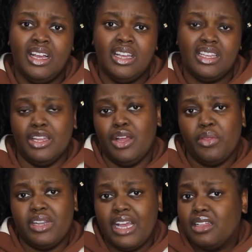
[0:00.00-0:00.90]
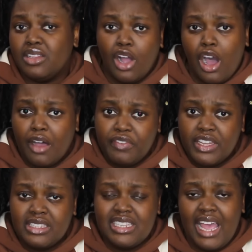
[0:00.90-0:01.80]
you know, the nail in the
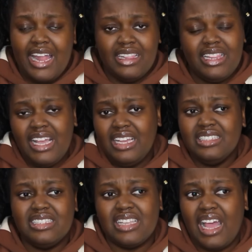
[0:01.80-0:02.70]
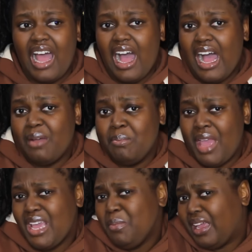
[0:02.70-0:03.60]
coffin to end things?
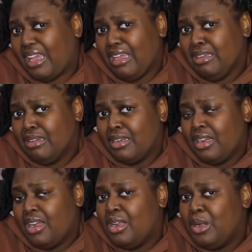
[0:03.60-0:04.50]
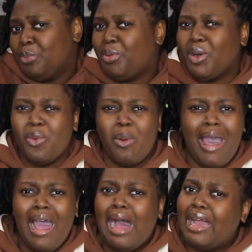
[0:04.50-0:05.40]
Maybe. But
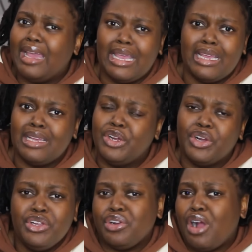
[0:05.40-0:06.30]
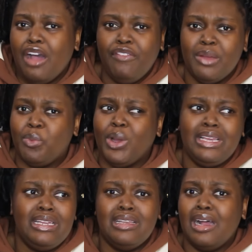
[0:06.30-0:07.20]
why? Girl, you're off him. What
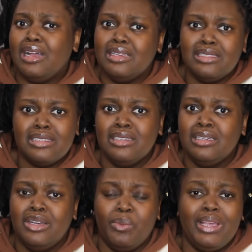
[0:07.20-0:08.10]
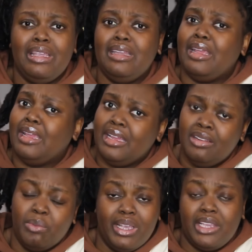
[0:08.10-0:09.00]
he does, what he
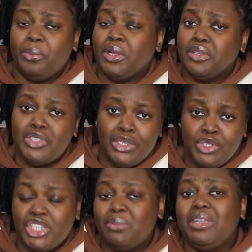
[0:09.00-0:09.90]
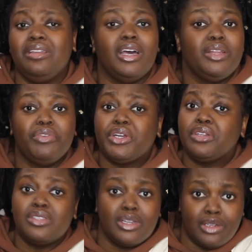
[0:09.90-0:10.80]
did, what he will do should be none of your
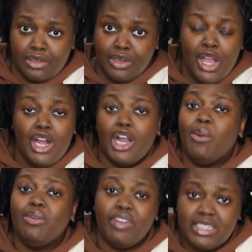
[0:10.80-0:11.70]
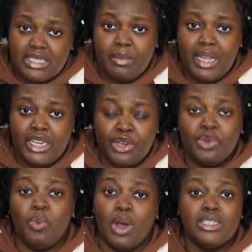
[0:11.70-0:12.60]
concern. Go and find somebody who
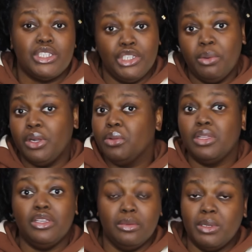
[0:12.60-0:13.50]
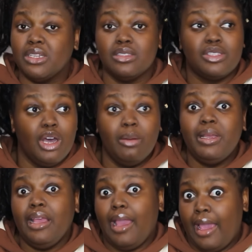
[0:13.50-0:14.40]
wants you and only you, because
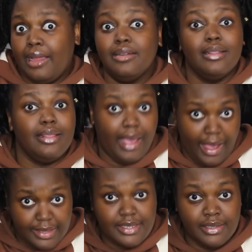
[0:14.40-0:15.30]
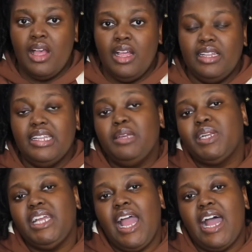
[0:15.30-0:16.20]
Toby ain't that.
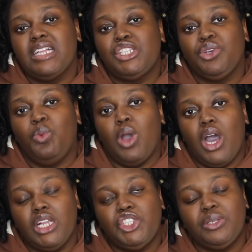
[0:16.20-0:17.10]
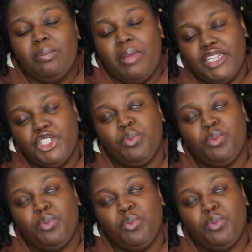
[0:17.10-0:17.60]
Liberty had to watch Mitch